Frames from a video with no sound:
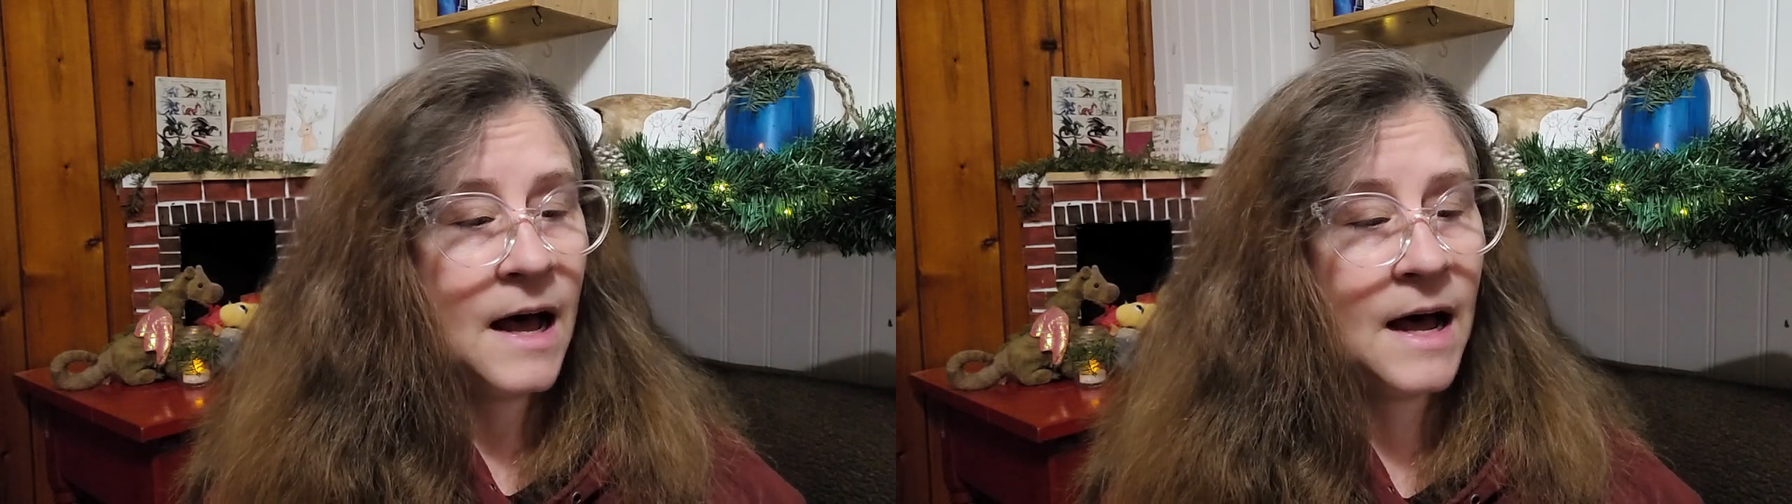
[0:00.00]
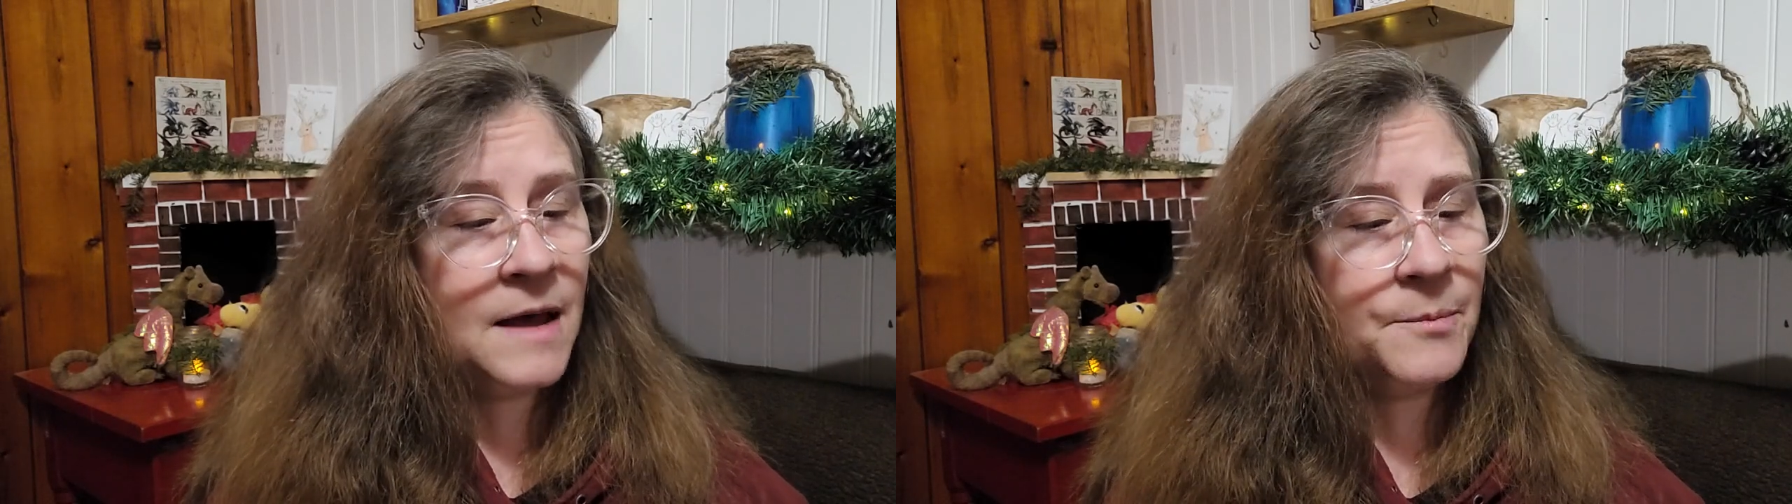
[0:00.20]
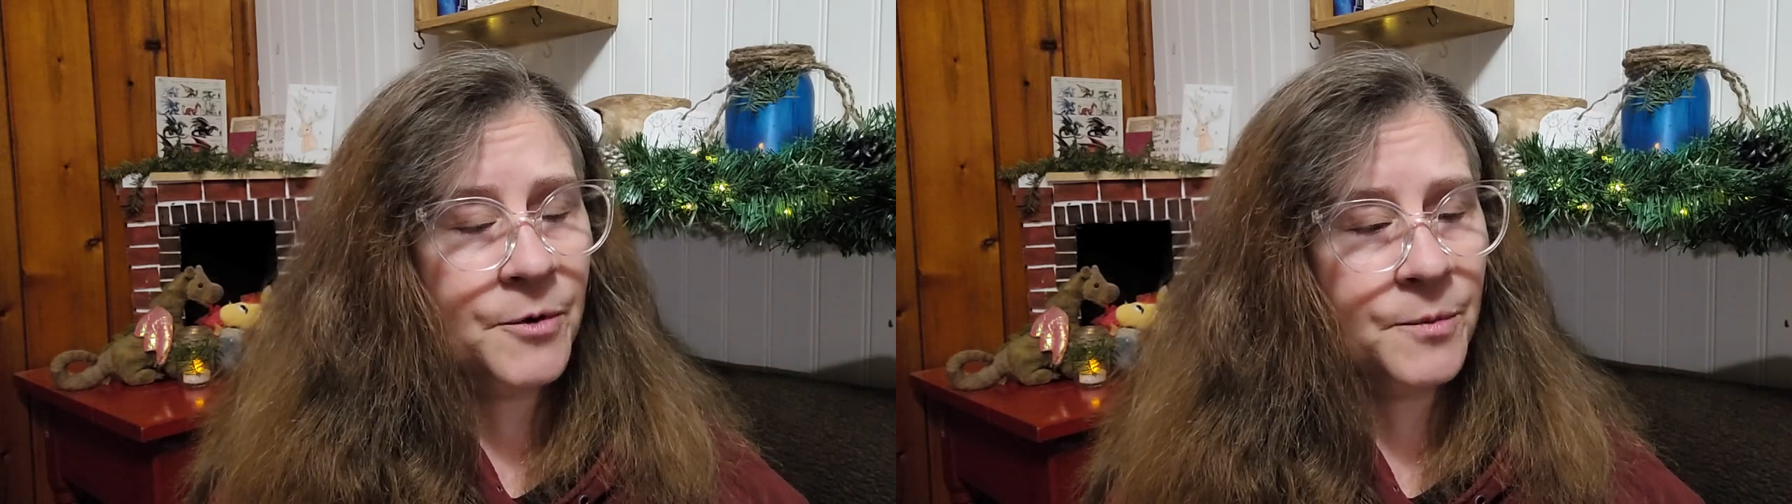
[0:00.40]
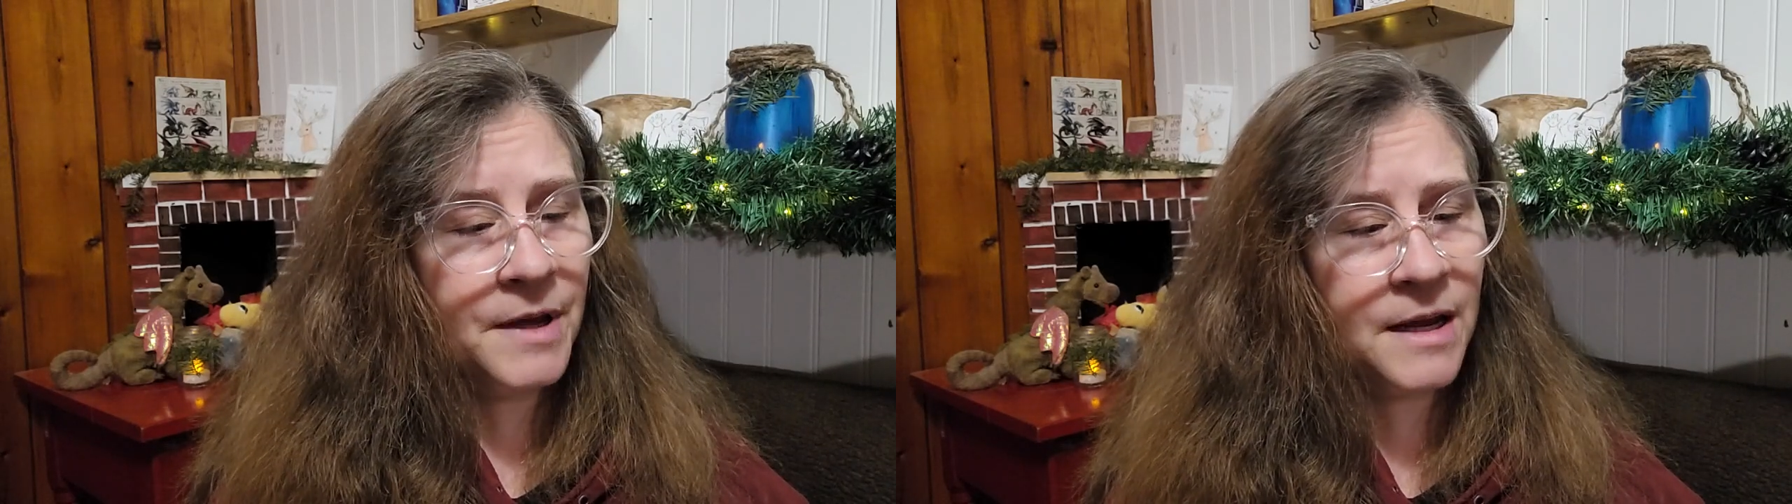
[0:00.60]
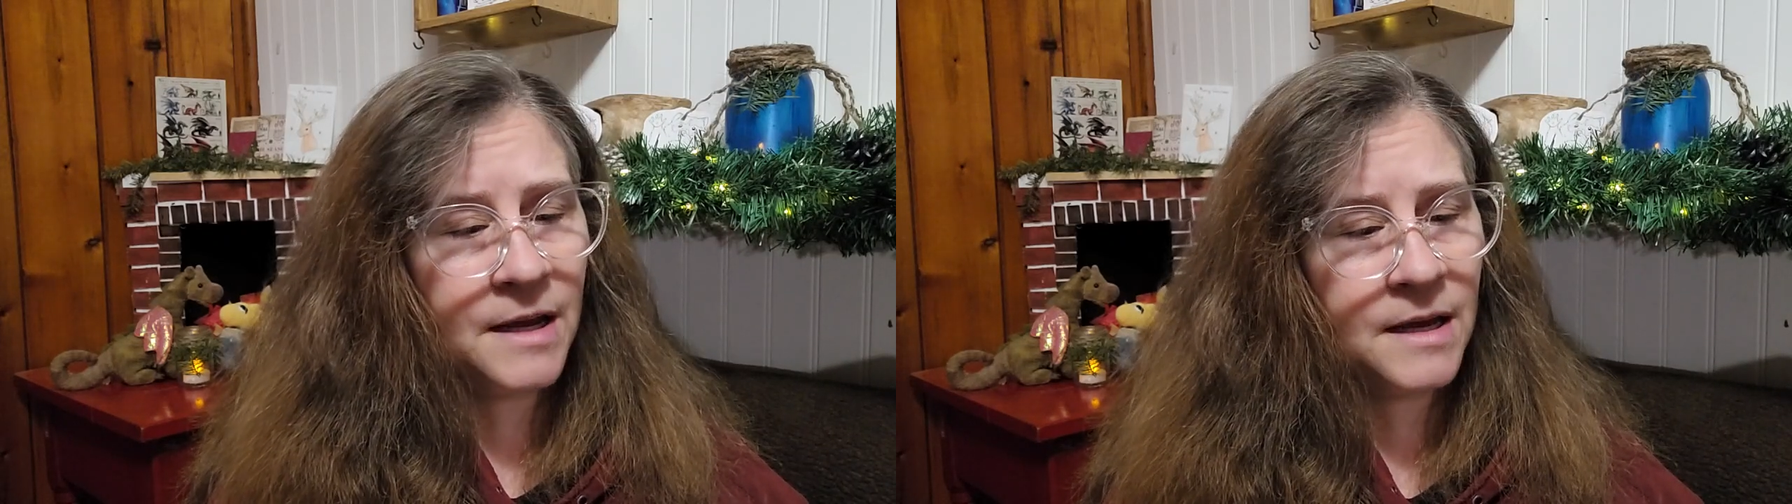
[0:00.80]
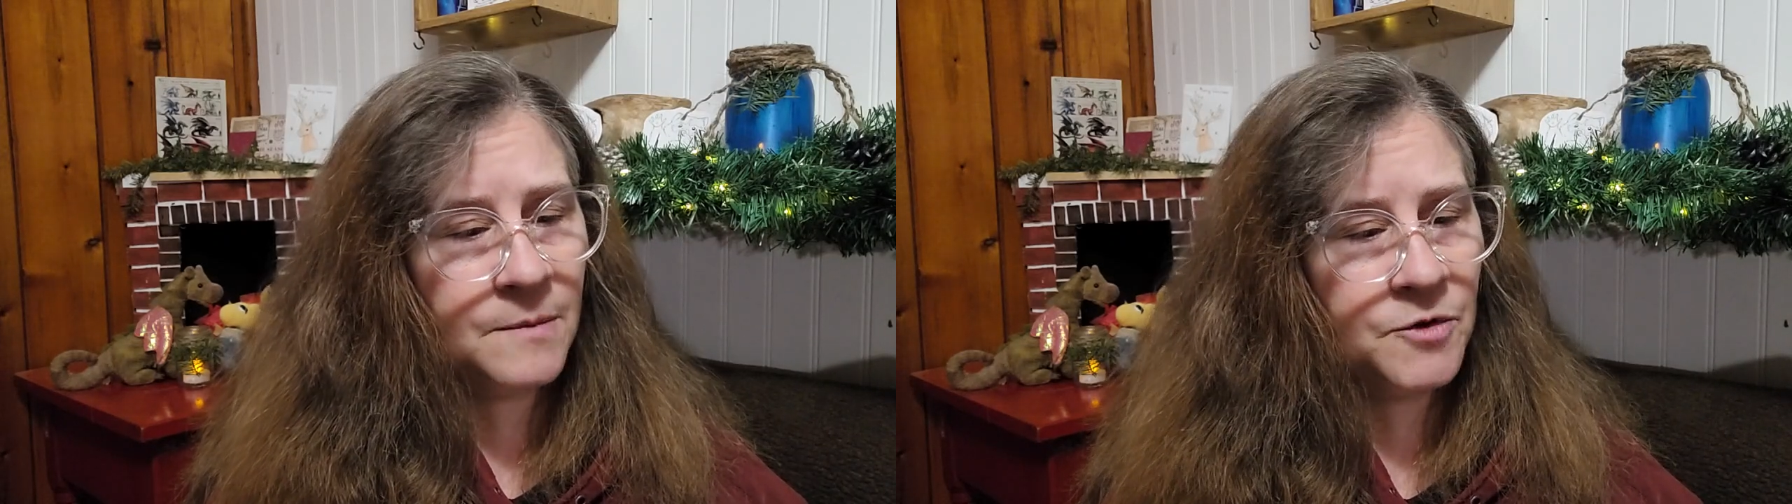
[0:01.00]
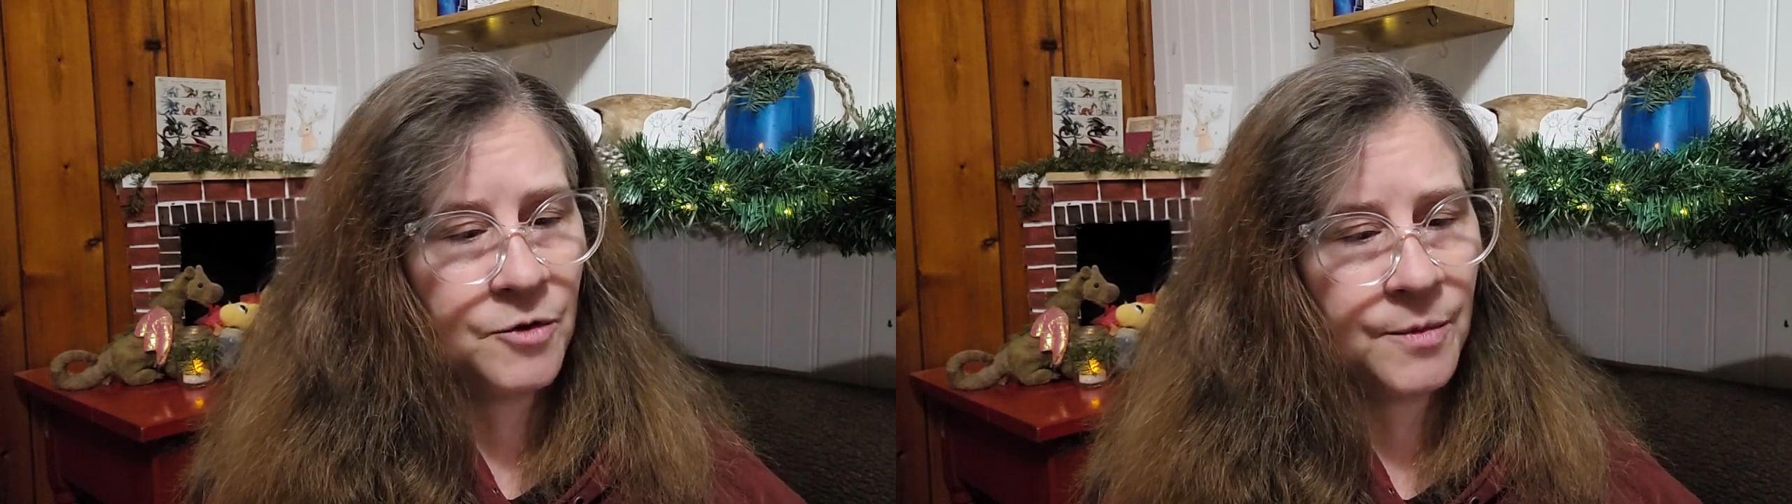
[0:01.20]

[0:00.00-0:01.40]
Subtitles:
I am permitting him to